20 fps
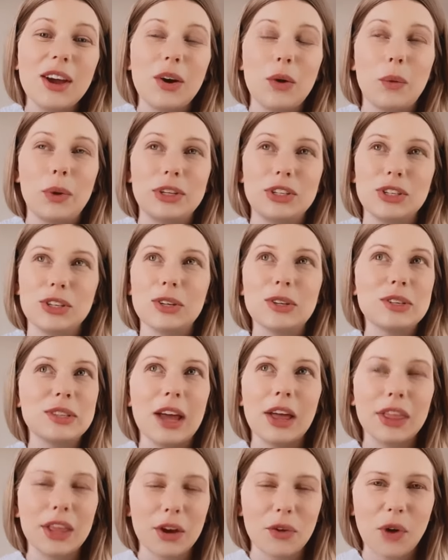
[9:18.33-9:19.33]
which there's
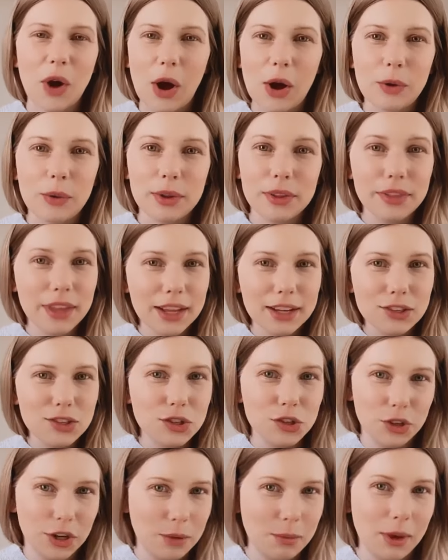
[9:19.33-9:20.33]
nothing wrong with like
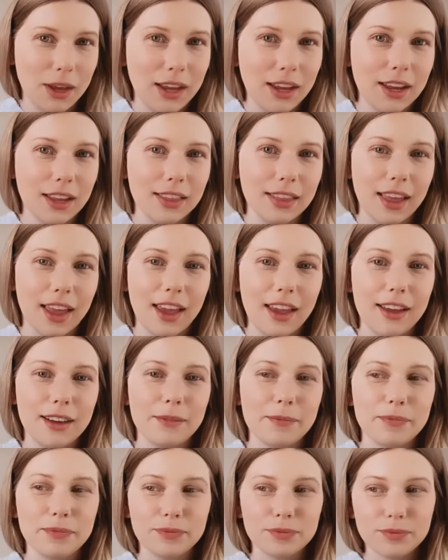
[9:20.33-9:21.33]
screaming and like
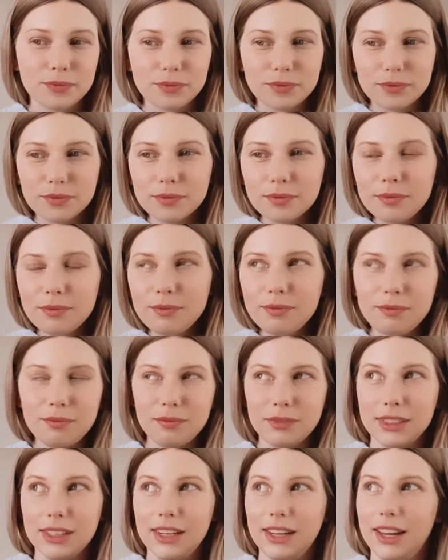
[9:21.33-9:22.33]

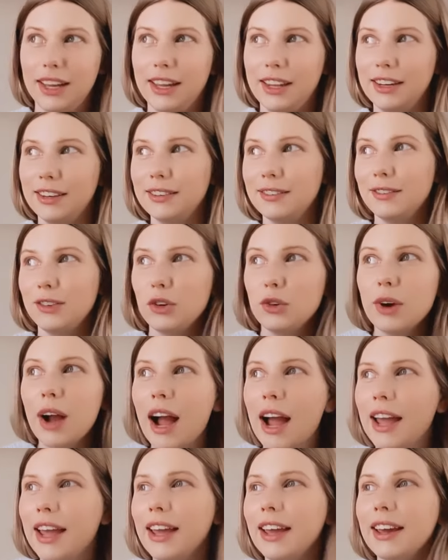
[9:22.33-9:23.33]
and
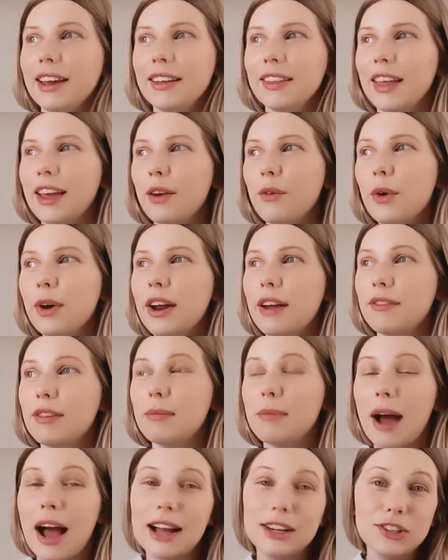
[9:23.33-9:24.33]
crying and like whatever,
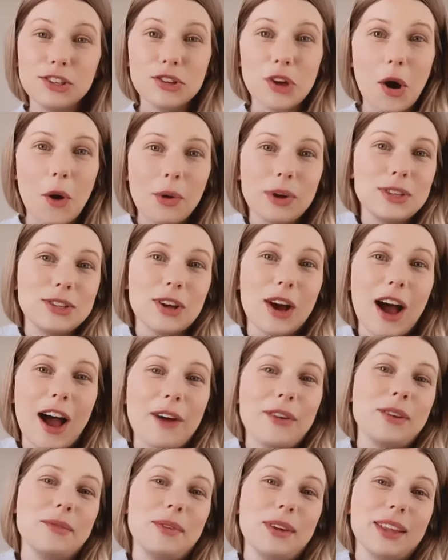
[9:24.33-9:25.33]
but I just always thought I
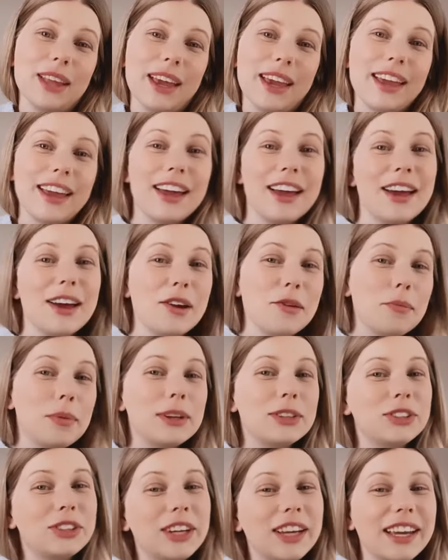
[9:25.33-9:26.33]
would be like
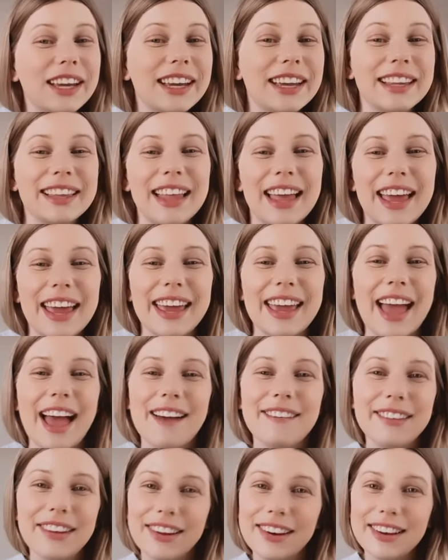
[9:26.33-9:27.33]
pushing, like
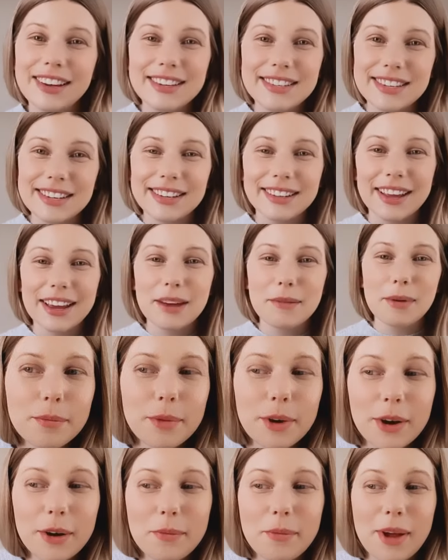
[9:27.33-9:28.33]
having an easy labor,
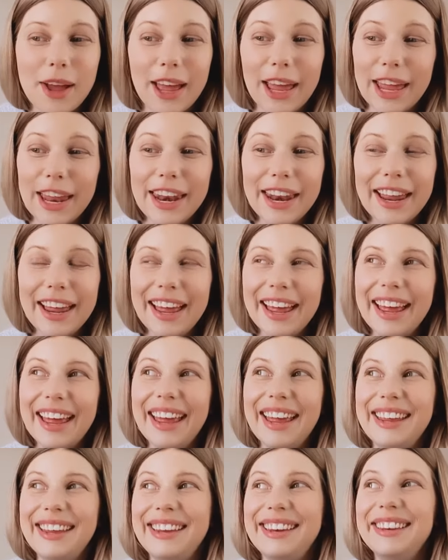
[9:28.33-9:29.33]
but
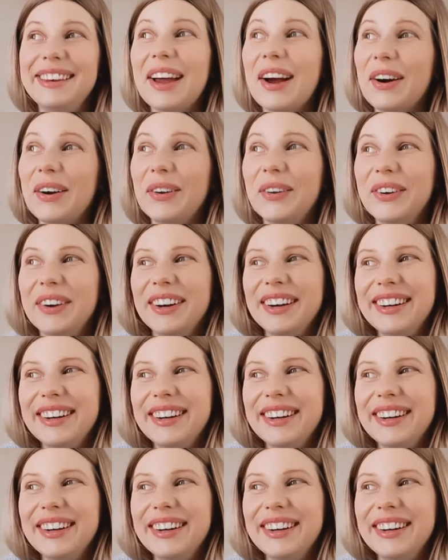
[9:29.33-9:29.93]
no.